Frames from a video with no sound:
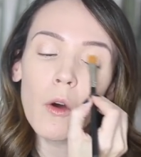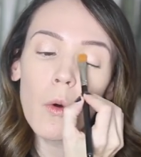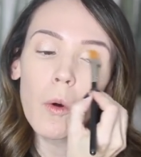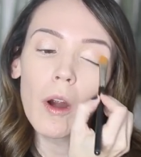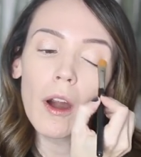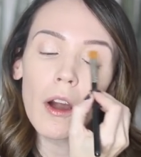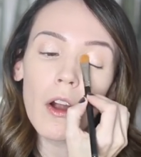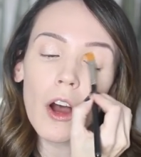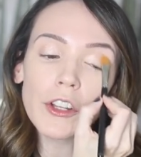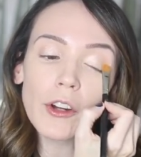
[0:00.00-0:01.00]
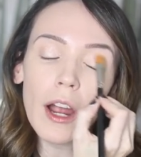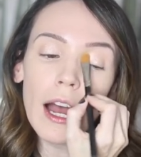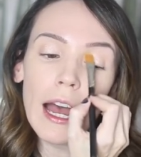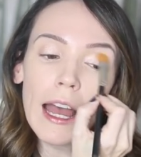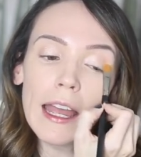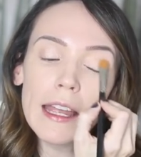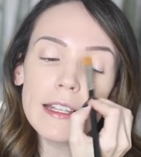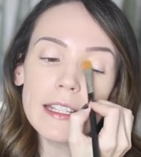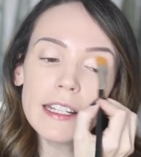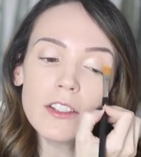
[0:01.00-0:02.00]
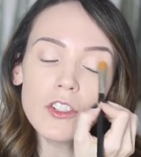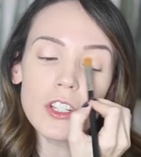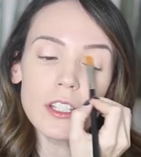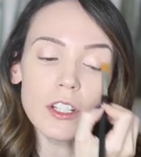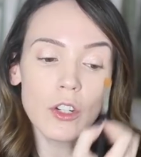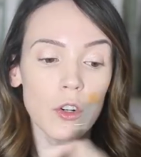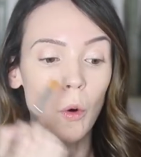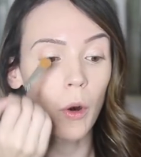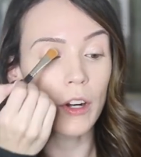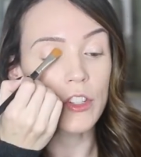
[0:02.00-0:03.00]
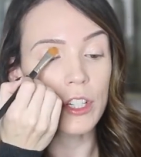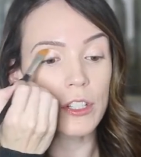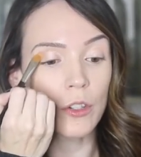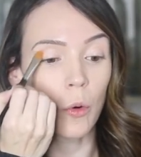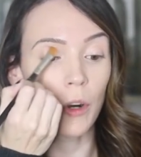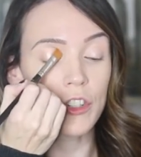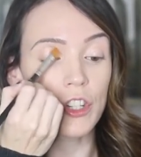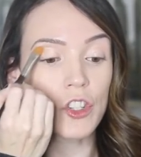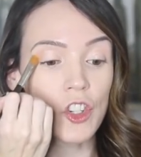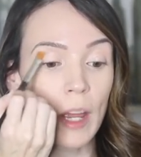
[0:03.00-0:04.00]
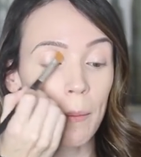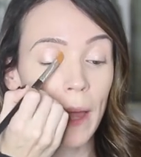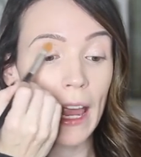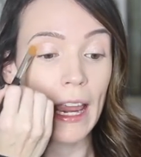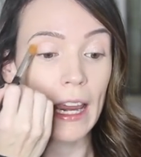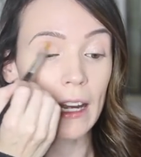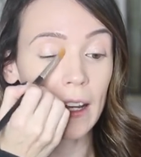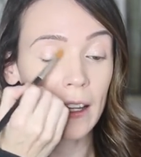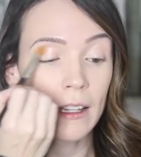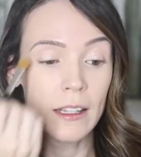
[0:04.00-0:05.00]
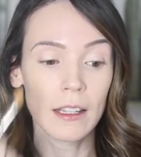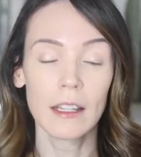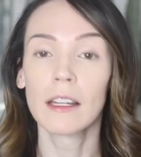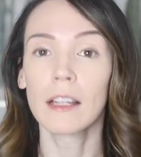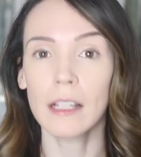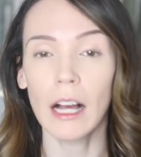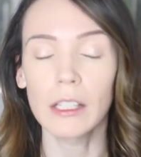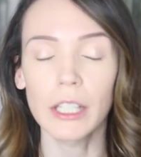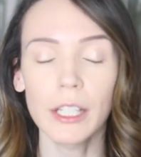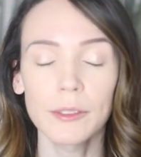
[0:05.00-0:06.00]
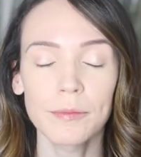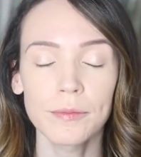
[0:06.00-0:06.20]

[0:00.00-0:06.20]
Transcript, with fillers: or on your eyes. It's just a gorgeous, gorgeous champagne color.